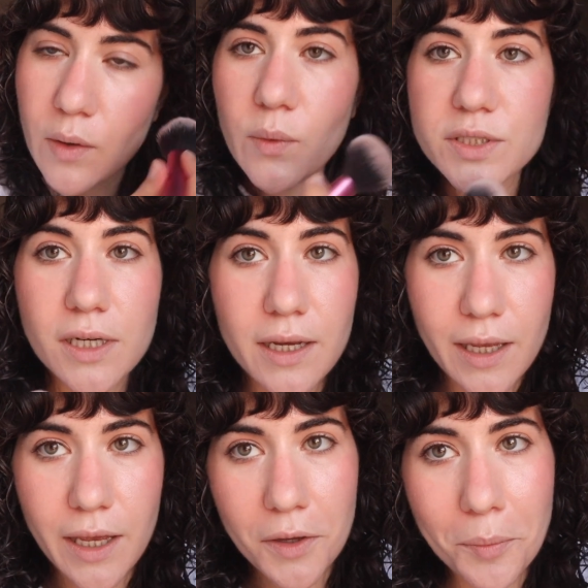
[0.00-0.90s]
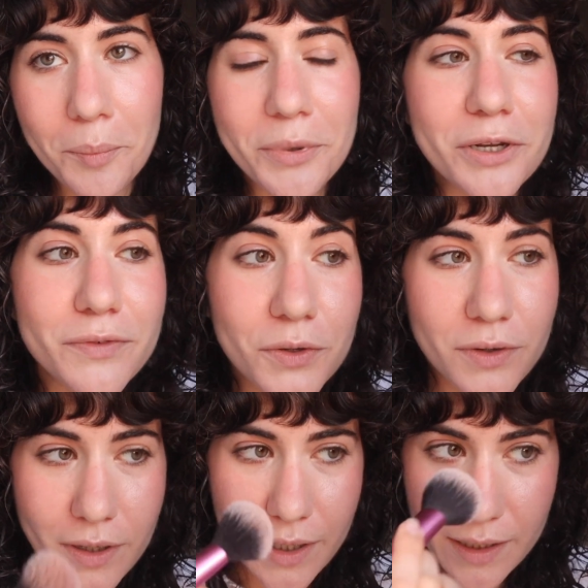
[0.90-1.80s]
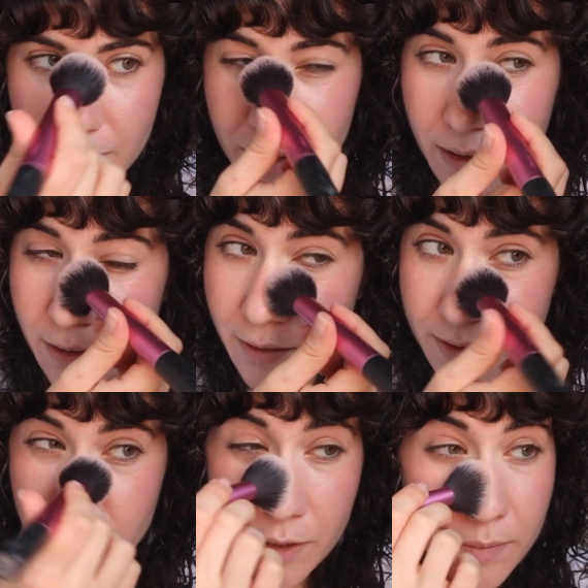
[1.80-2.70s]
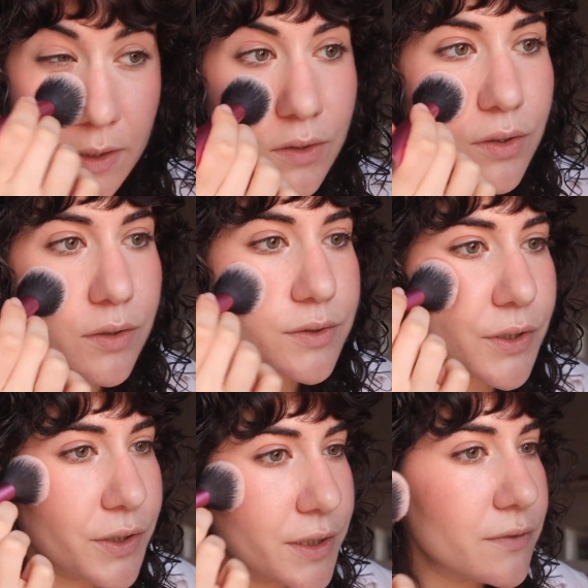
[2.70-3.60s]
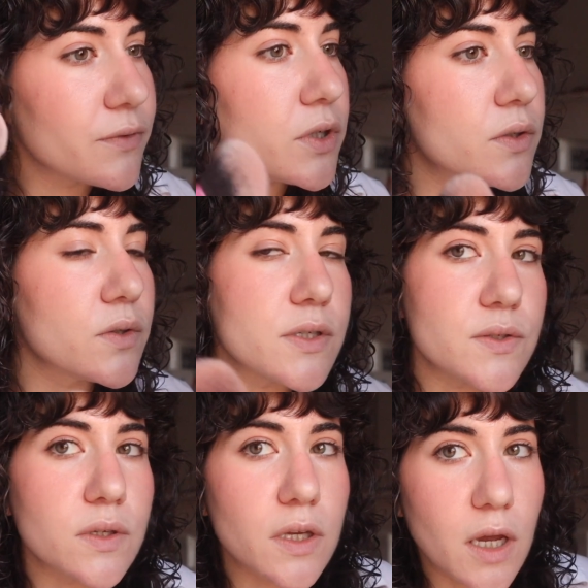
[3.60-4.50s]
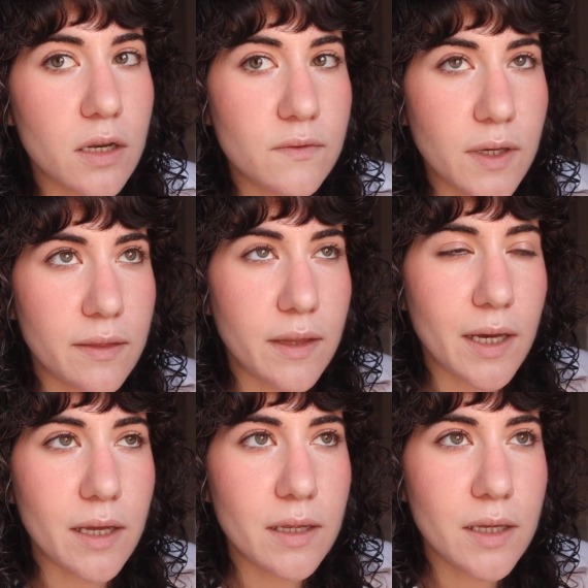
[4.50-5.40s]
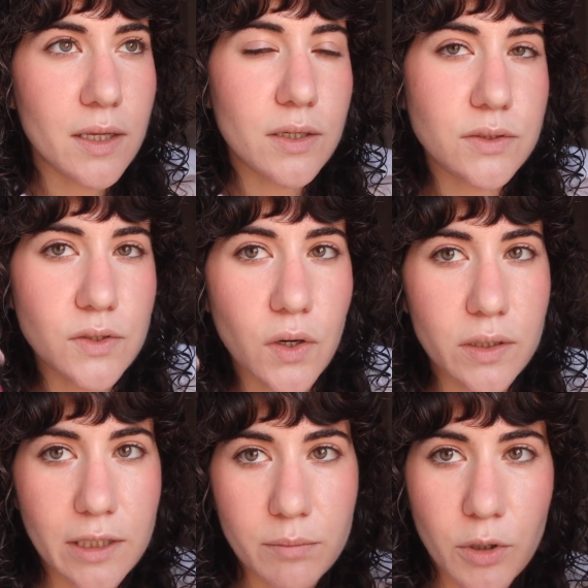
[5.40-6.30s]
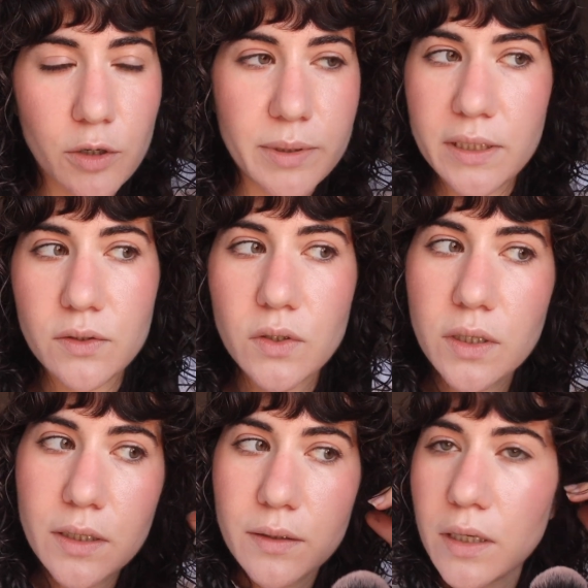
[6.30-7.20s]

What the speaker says: which I am, but if you're not, this might be a good alternative for you because you can kind of get that dolly Barbie look